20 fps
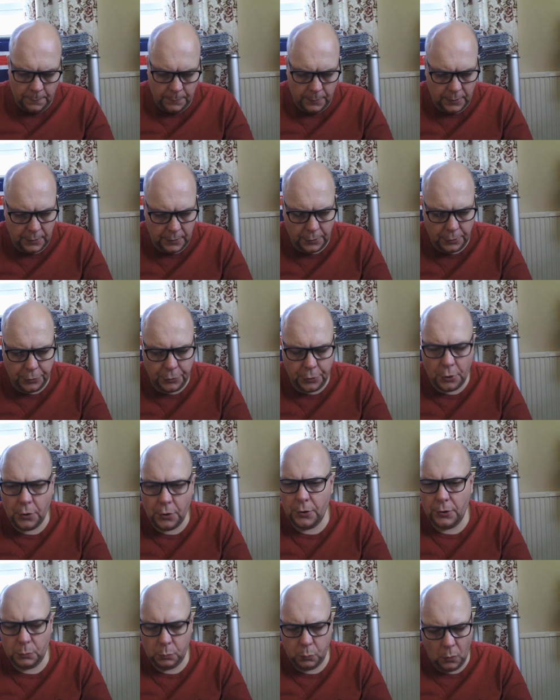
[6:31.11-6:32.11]
But the
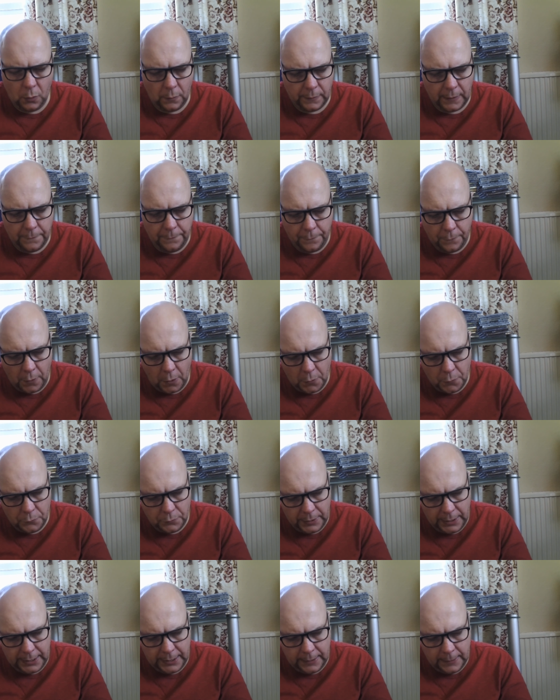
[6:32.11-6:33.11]
third one they've thrown
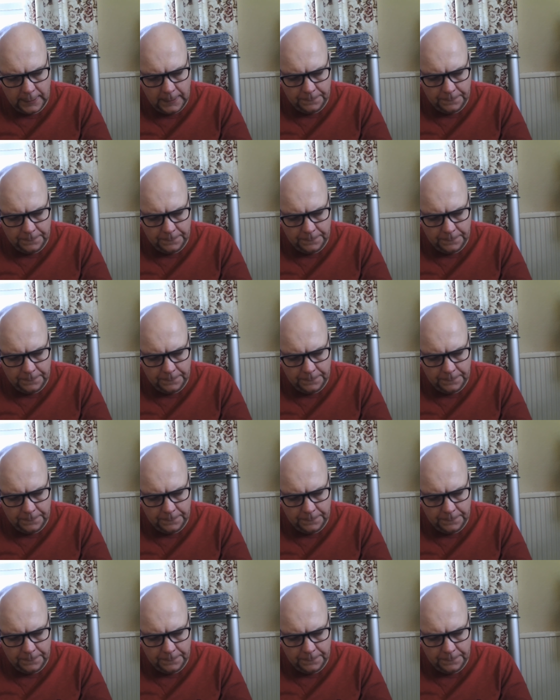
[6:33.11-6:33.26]
in